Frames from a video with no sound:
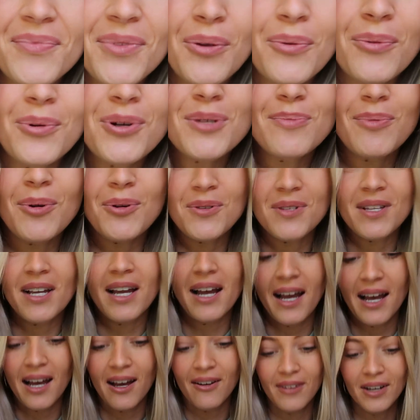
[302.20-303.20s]
we're supposed to
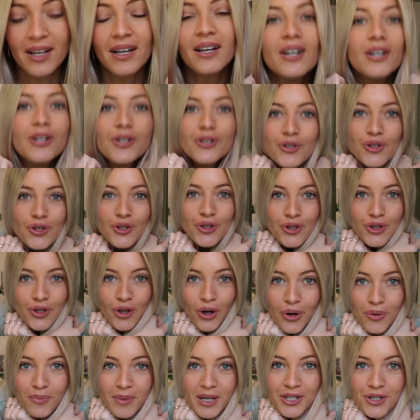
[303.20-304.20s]
have
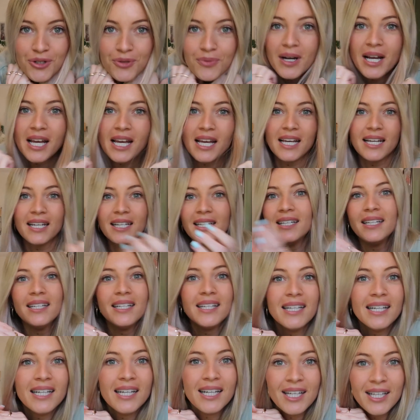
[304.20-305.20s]
so much rain
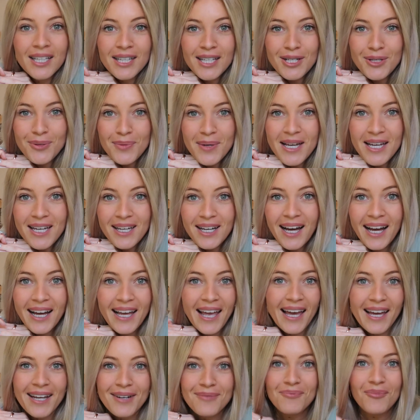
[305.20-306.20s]
this week.
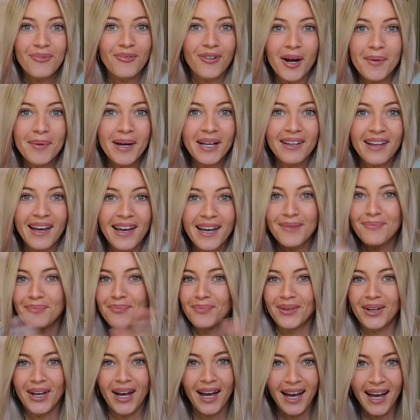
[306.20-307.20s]
Again, from LA,
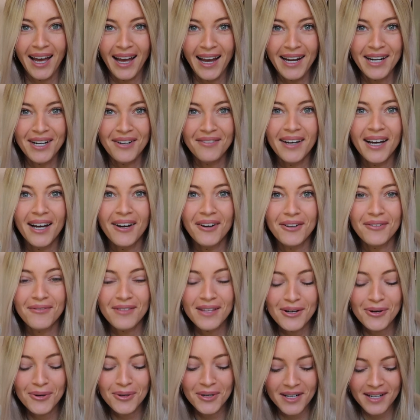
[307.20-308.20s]
kind of out of
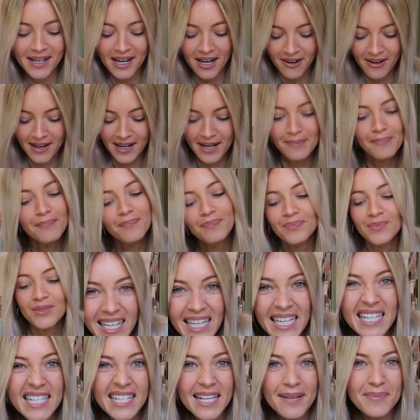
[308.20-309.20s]
the ordinary.
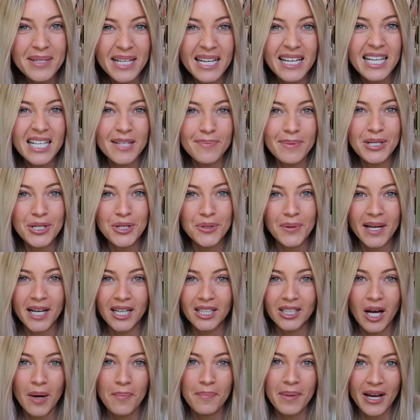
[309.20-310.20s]
He seems like he's been doing
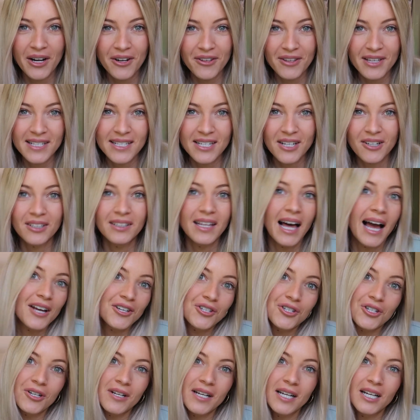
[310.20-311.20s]
a lot better this year.
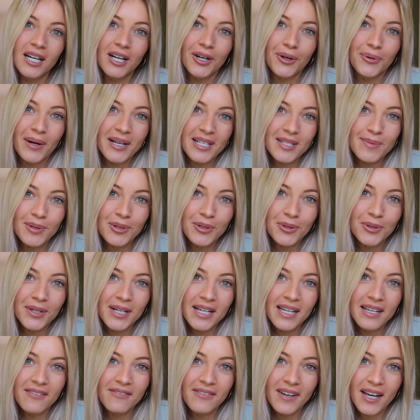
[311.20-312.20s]
Last year he got a
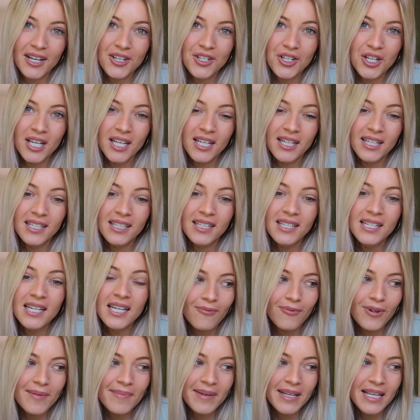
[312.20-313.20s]
respiratory infection.
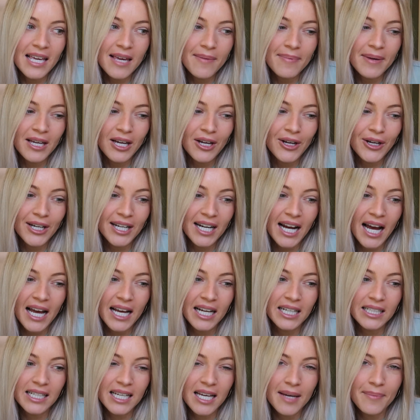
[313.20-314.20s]
We've been keeping a good
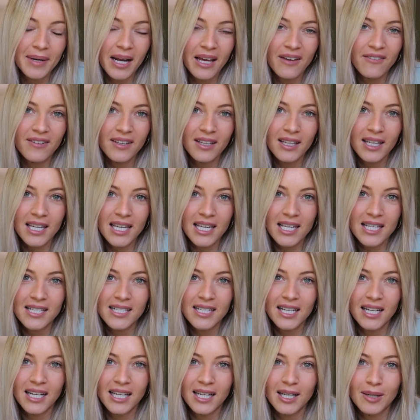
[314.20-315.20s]
eye on him, and I feel like he's
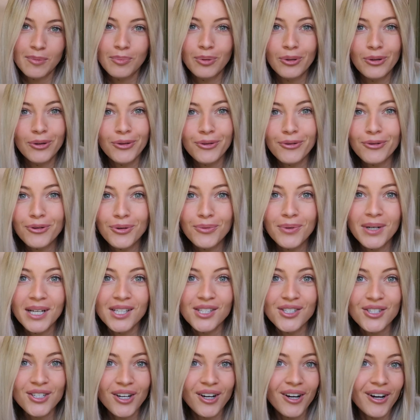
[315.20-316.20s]
gonna pull through the
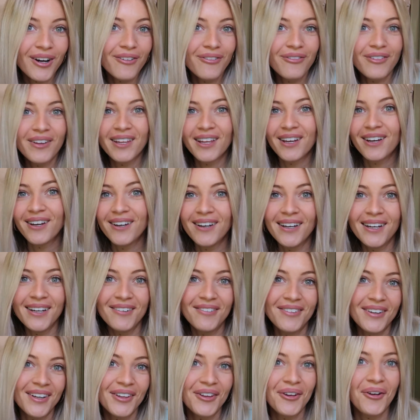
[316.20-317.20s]
winter, feeling
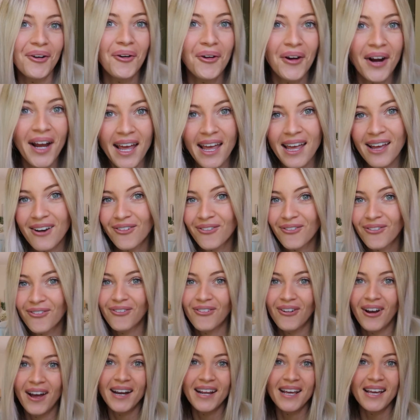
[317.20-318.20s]
good, feeling great,
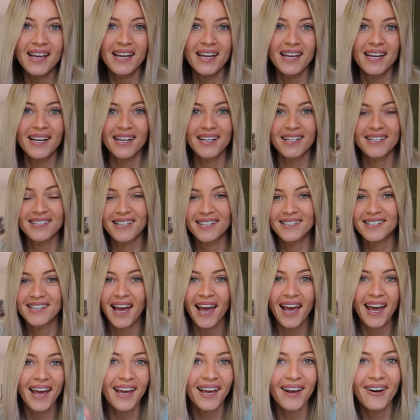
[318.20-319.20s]
ready to
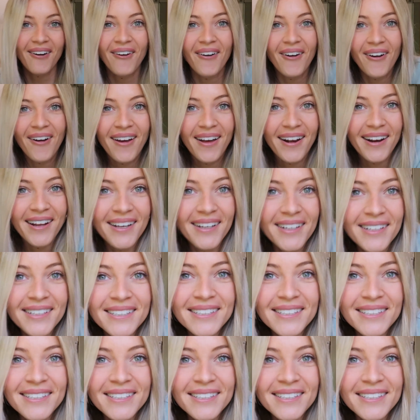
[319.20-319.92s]
take it on.